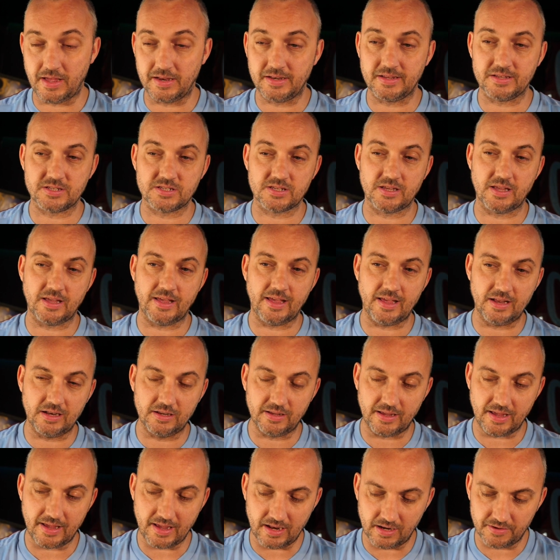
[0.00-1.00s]
and it's a
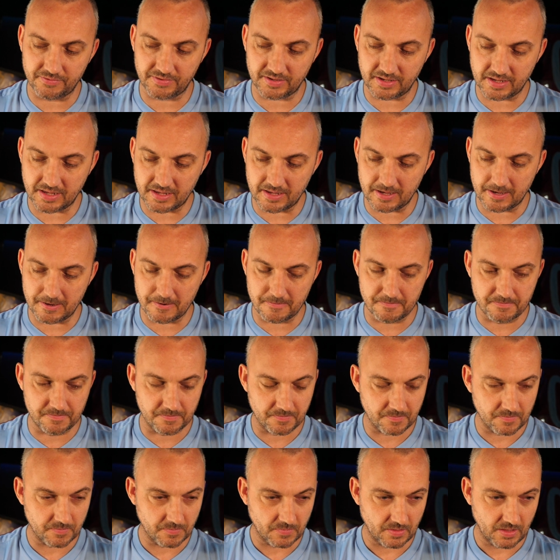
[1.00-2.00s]
hell of
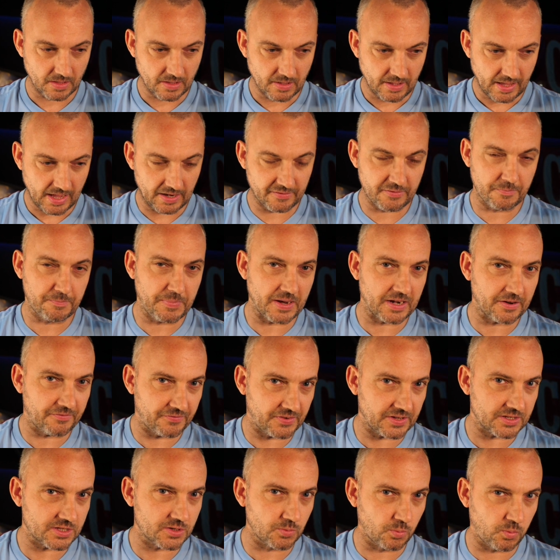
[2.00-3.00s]
a
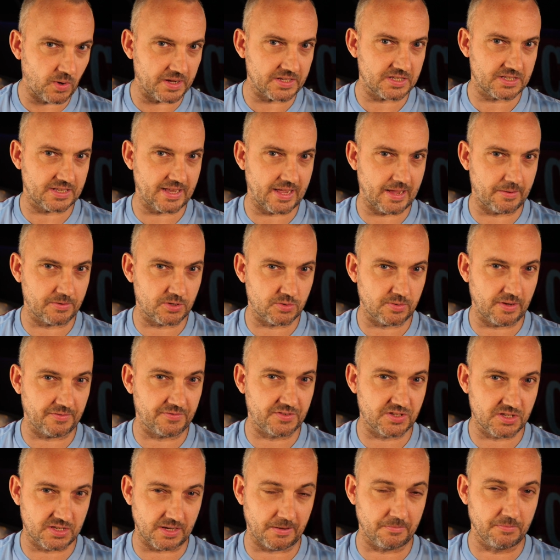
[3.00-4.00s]
benefit to West Ham to
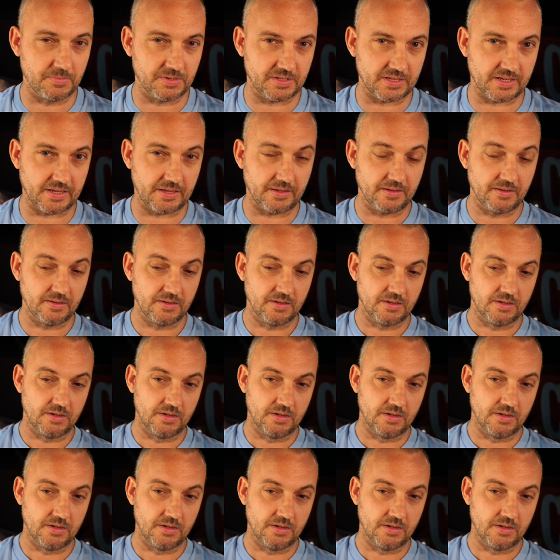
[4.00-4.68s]
have somebody